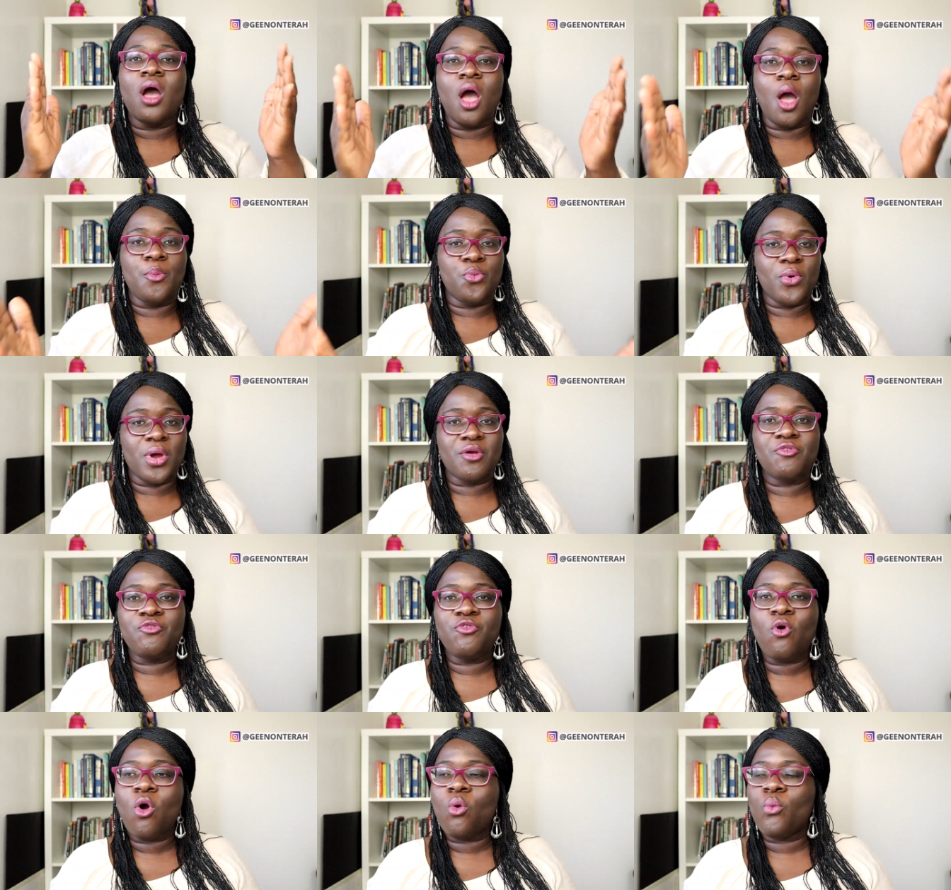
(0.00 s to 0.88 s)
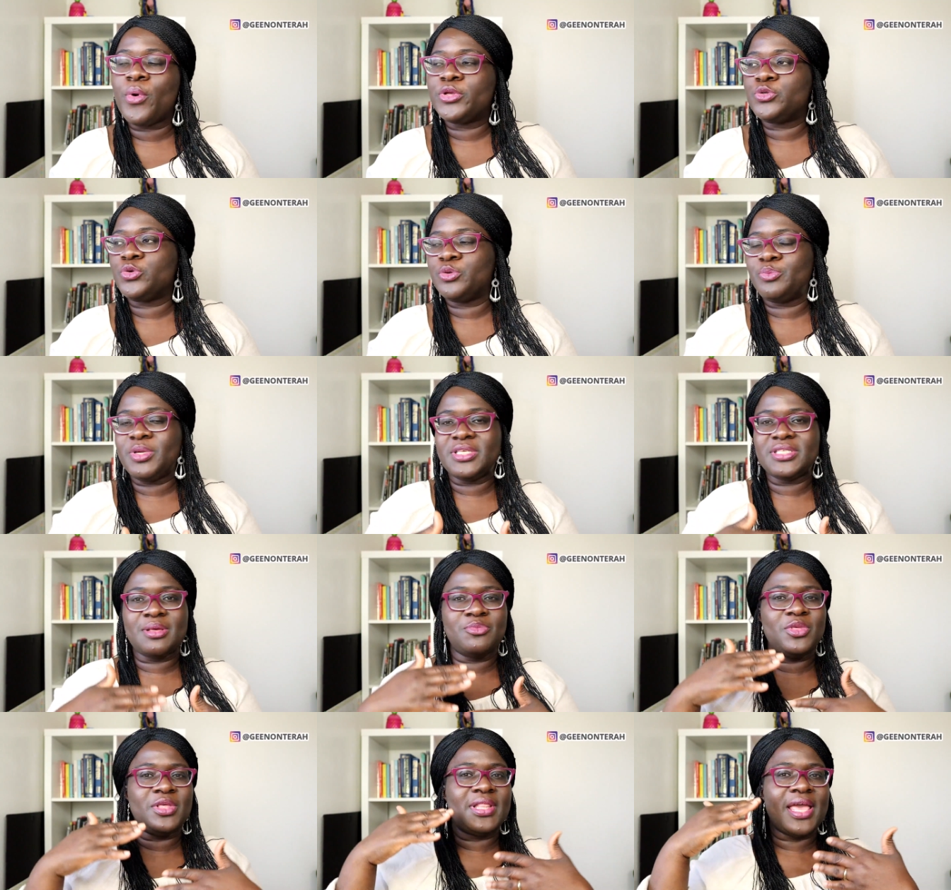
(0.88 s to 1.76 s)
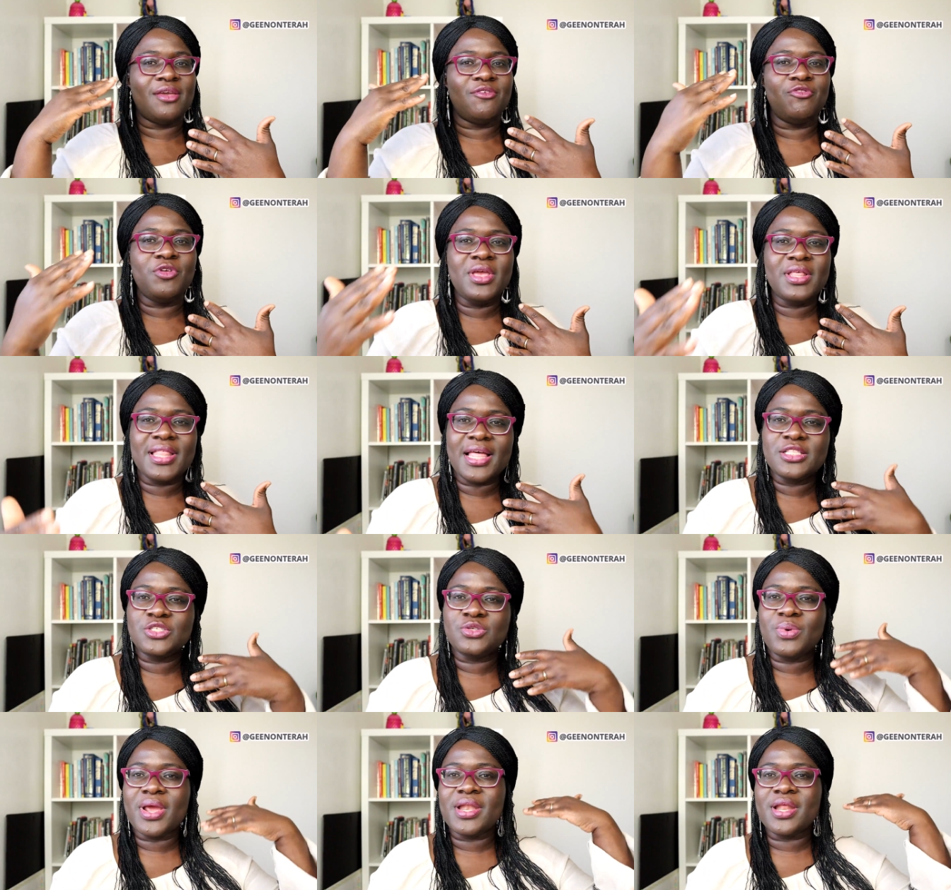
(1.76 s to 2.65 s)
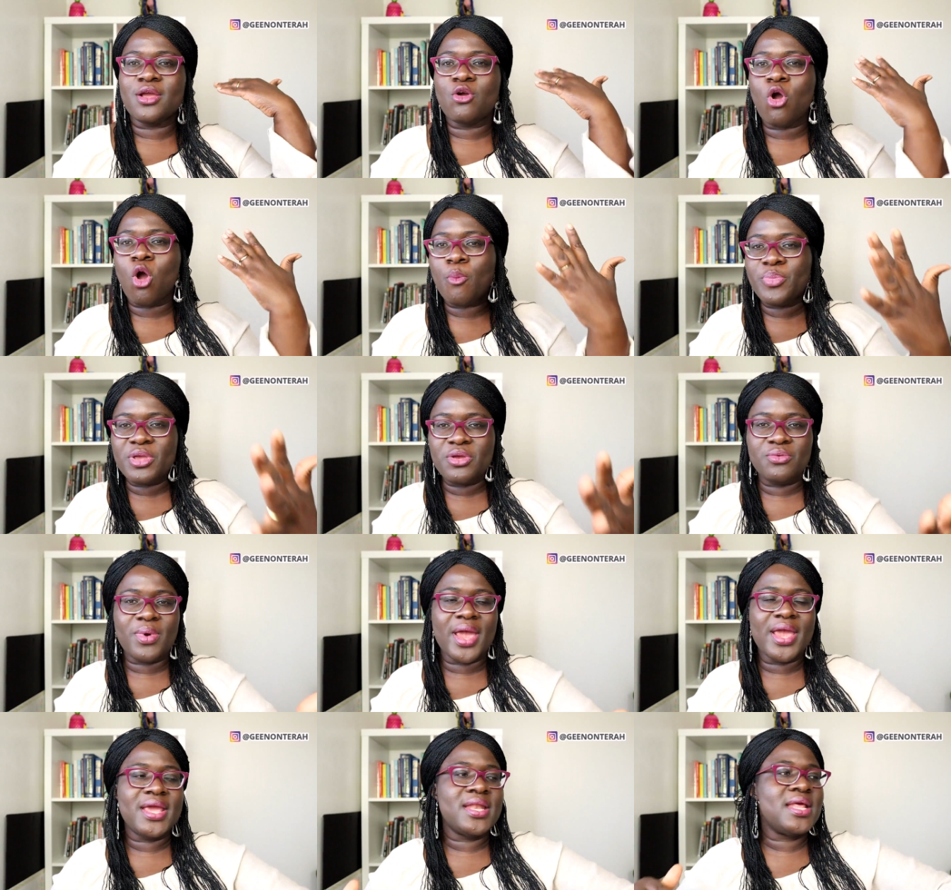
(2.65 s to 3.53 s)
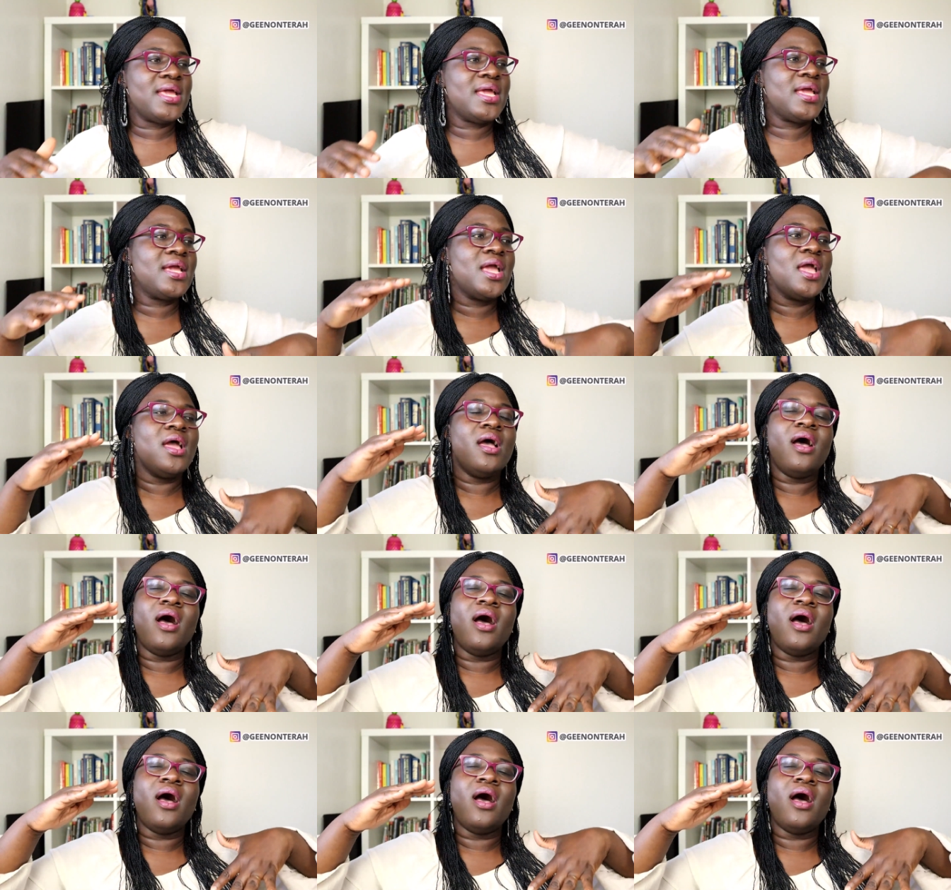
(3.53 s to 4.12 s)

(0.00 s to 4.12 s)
Upwork for, which would be something like freelance writing, copywriting,